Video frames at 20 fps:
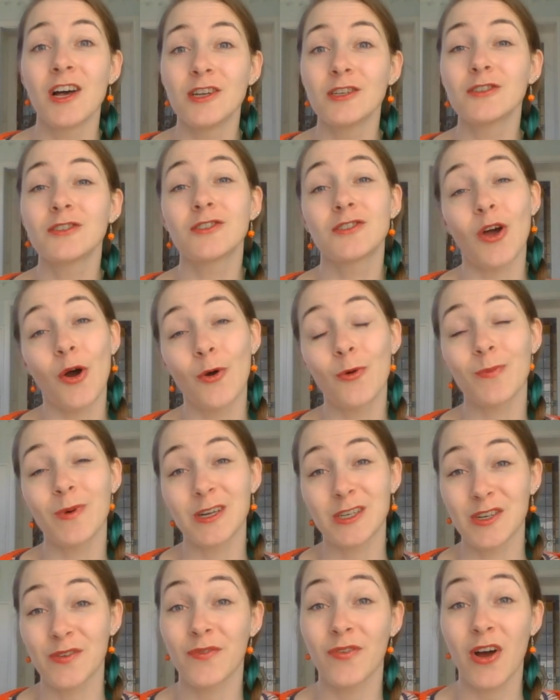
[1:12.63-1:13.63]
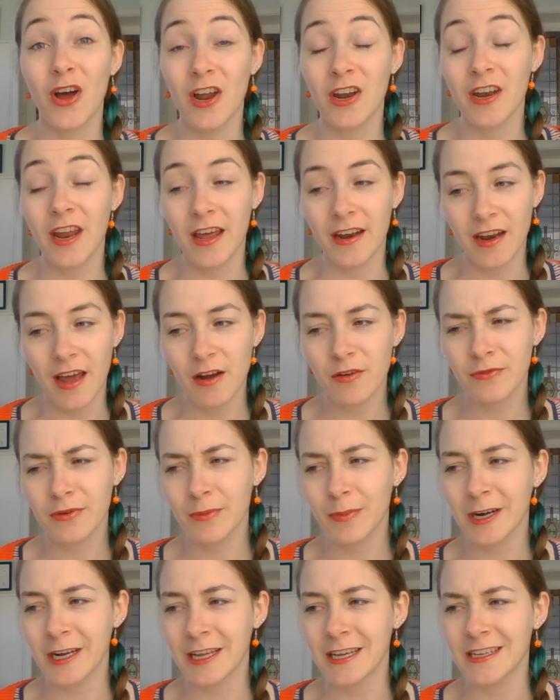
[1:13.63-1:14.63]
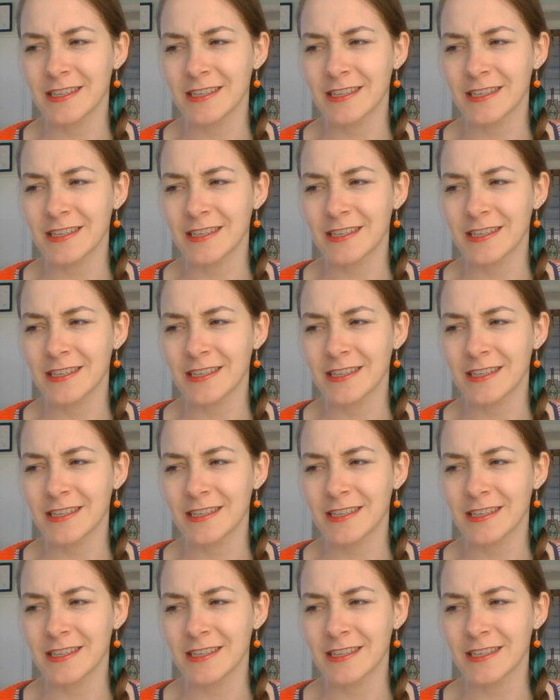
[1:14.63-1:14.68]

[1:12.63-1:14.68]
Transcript: so much fun, and everybody